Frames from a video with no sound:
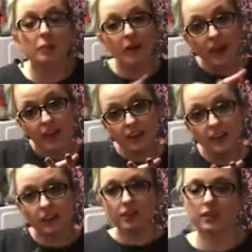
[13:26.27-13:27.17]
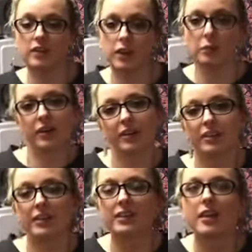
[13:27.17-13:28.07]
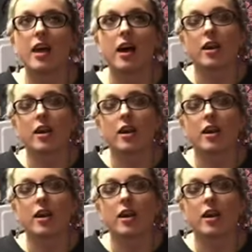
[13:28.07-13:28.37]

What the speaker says: #blessed, no, but just